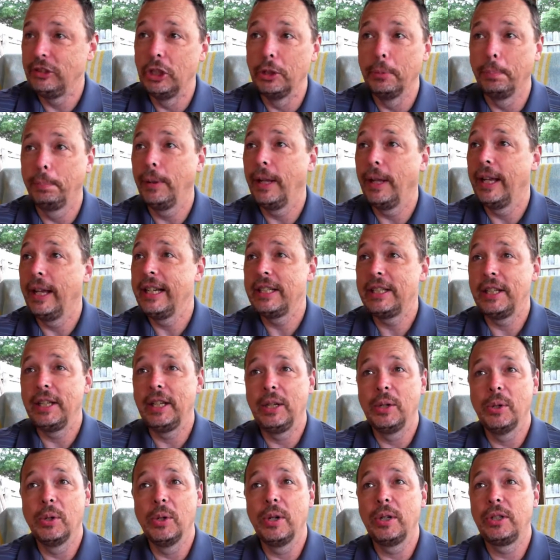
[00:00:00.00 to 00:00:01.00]
your place in
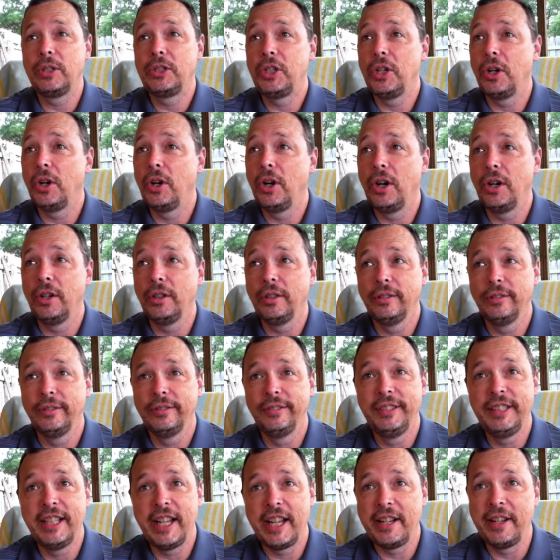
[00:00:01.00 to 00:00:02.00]
the org chart,
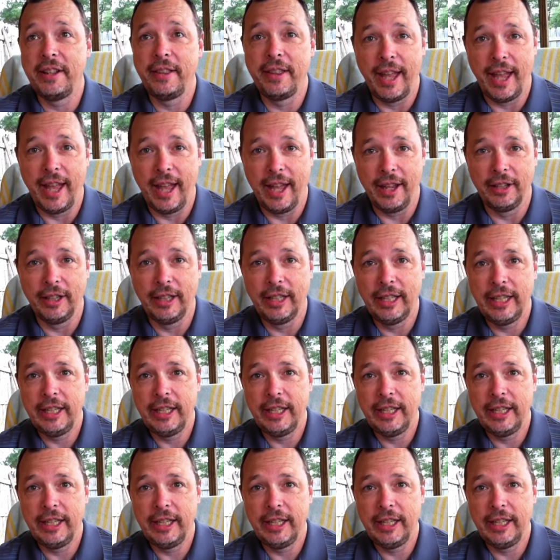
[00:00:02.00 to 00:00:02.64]
none of that.